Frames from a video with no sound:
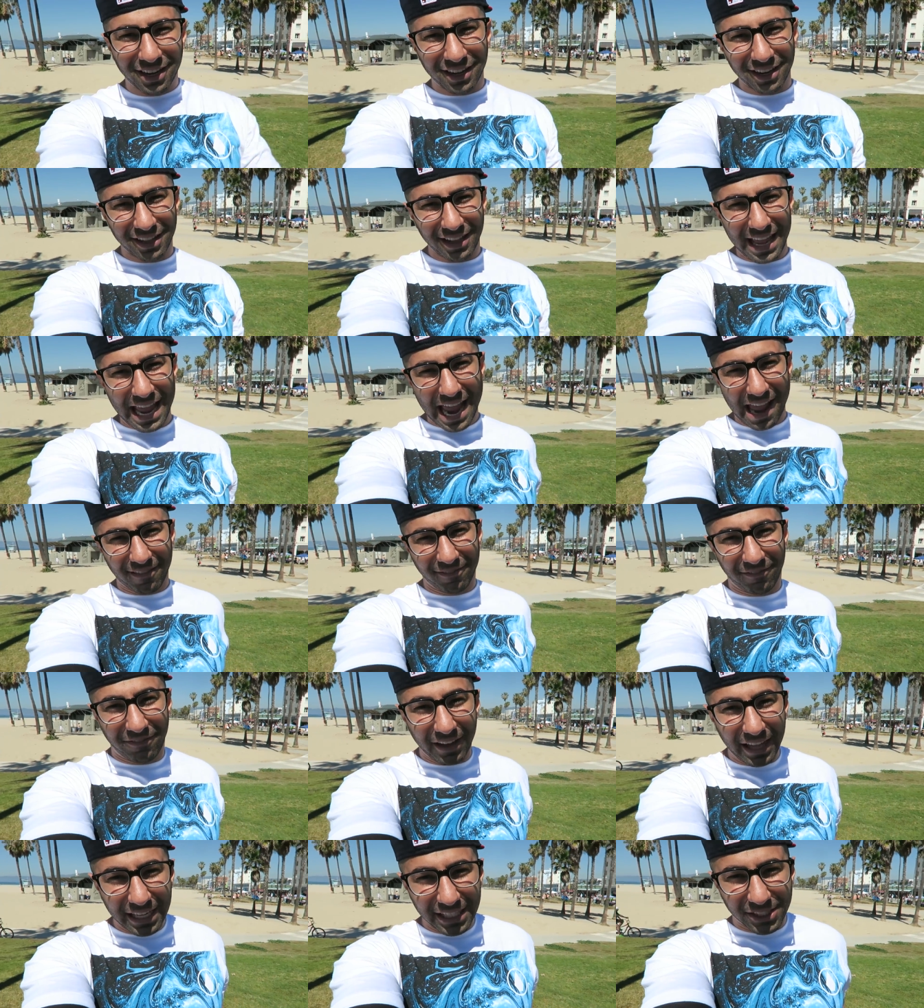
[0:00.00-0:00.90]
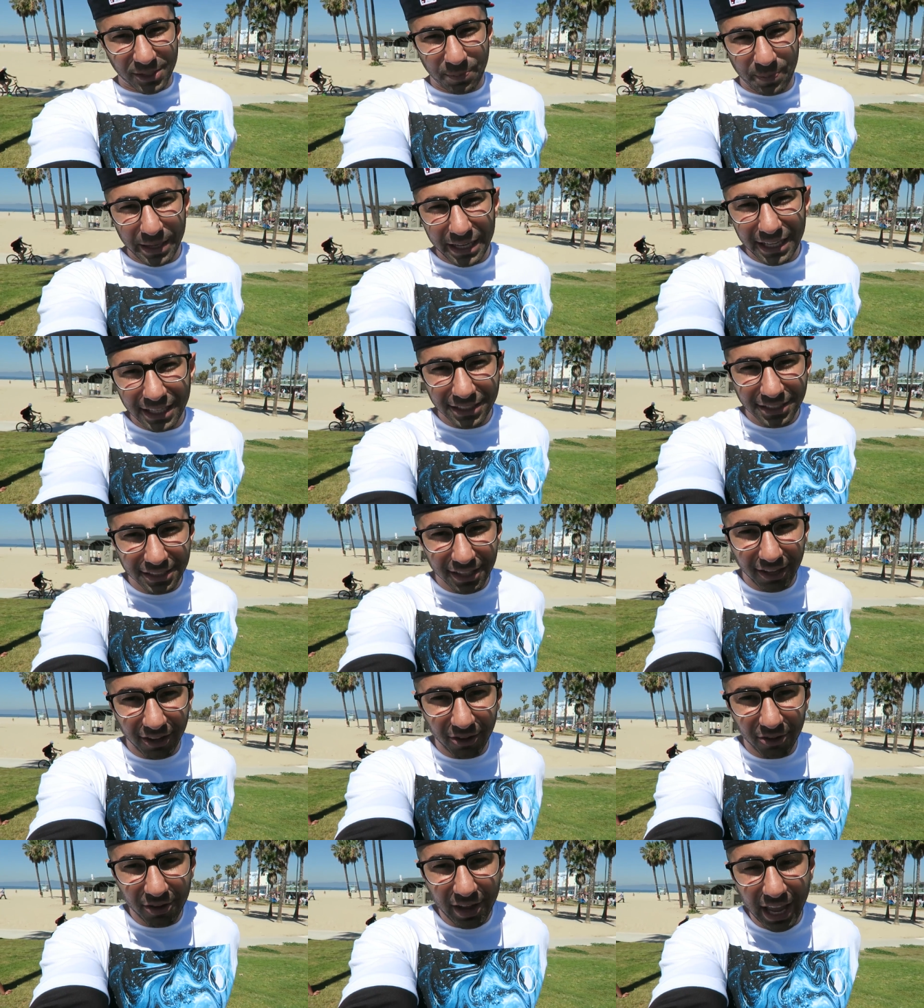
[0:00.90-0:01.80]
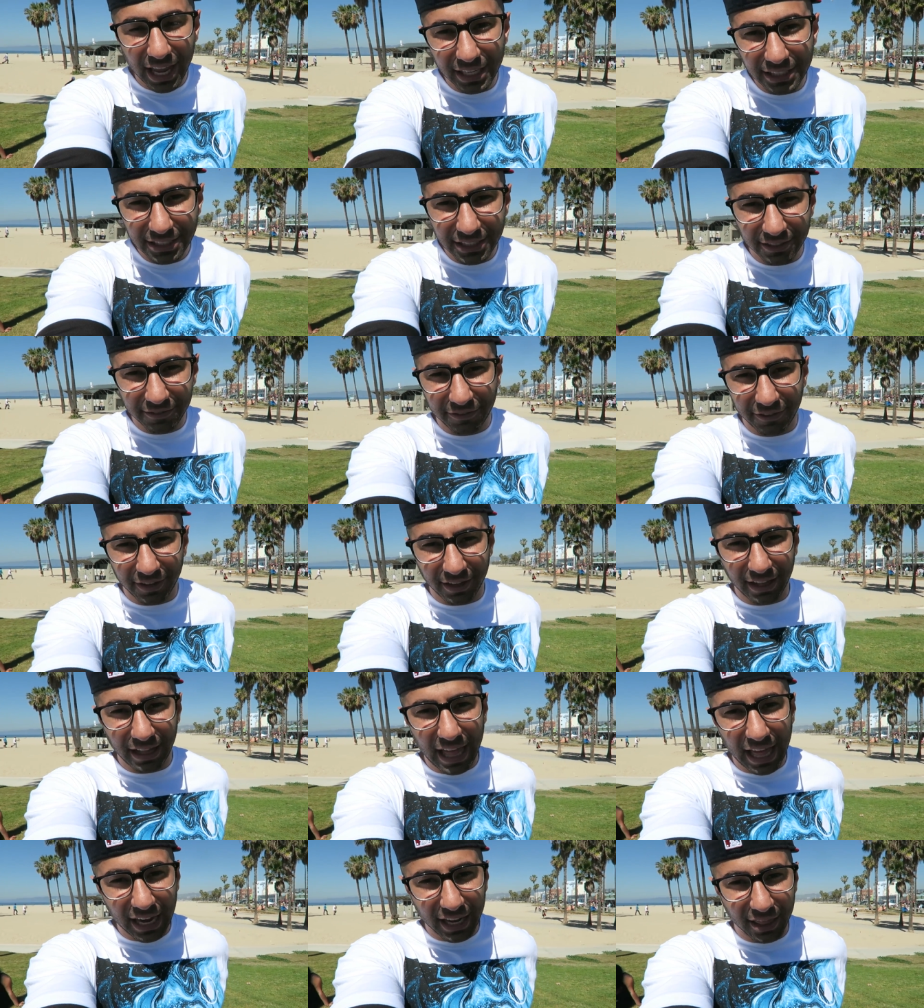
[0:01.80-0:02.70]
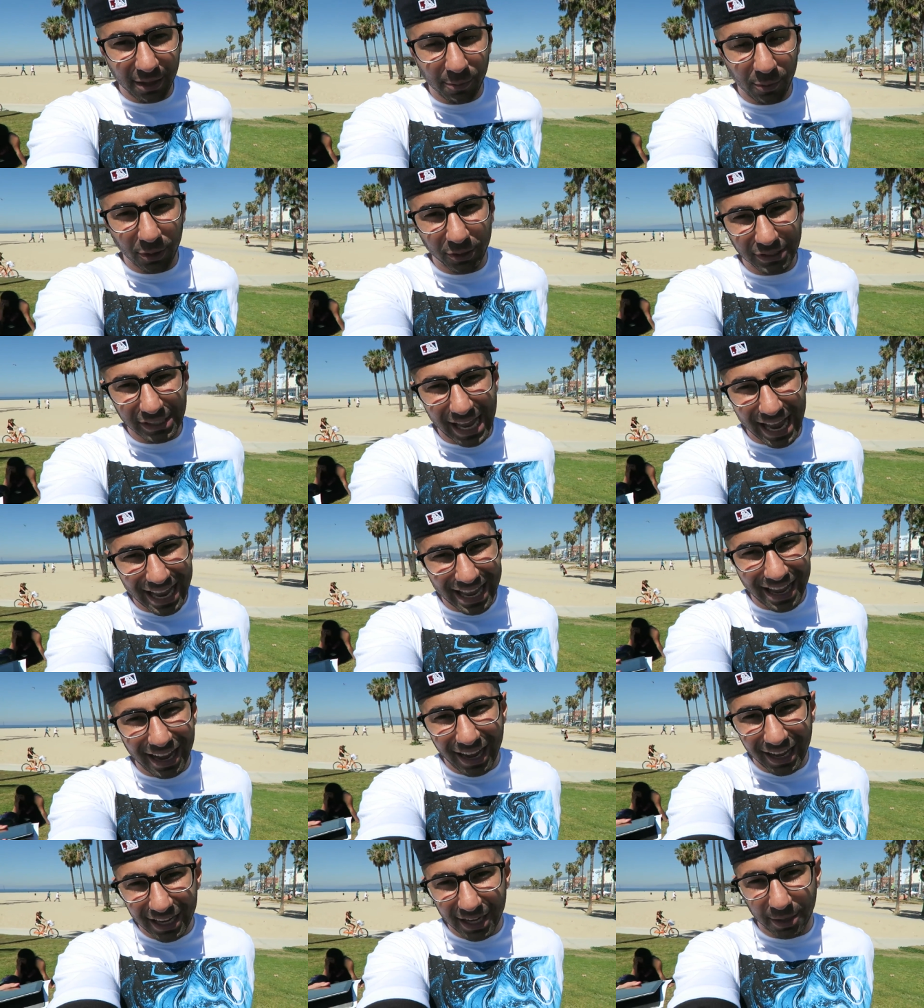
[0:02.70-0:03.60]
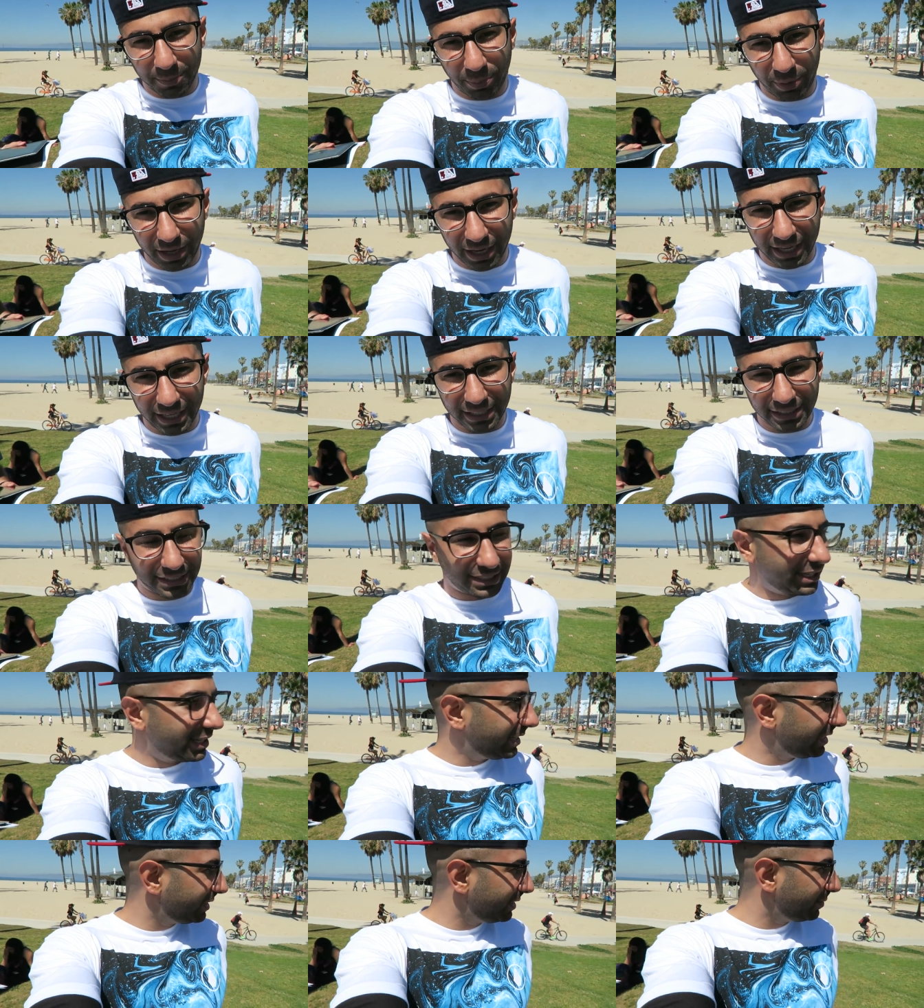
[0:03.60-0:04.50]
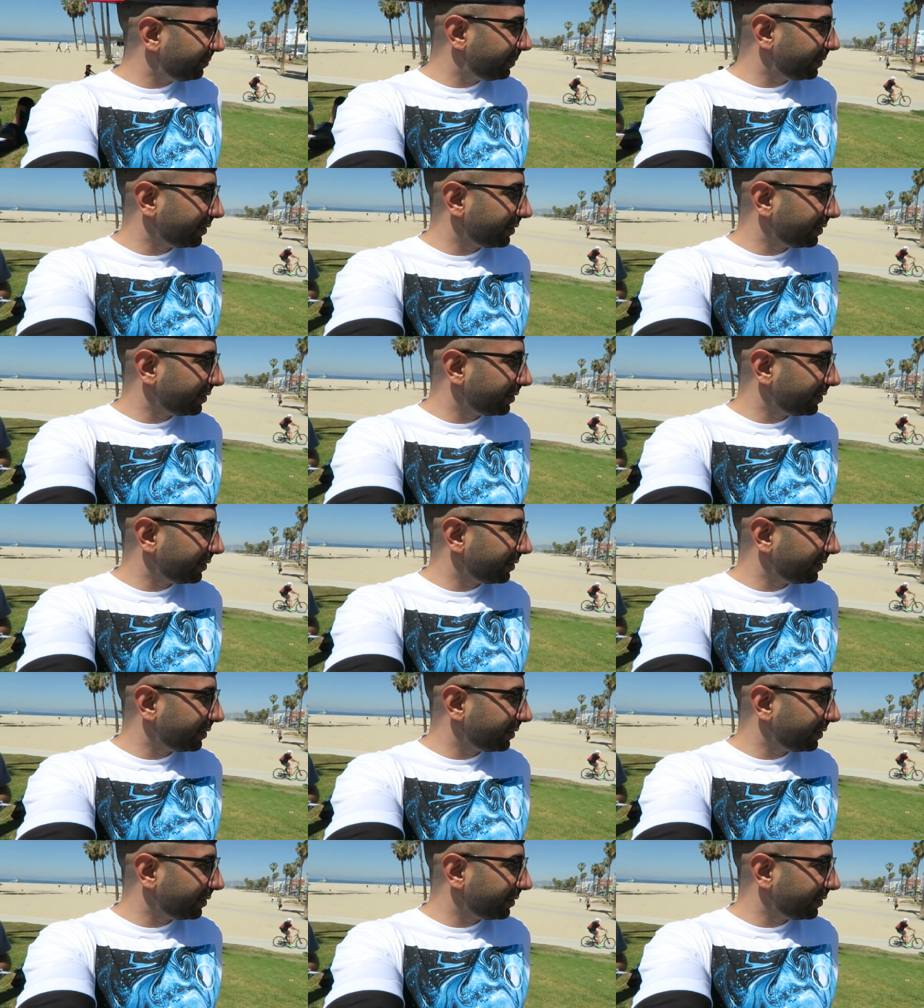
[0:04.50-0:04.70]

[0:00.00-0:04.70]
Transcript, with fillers: Currently at Venice Beach, the location for a lot of the most iconic pranks and the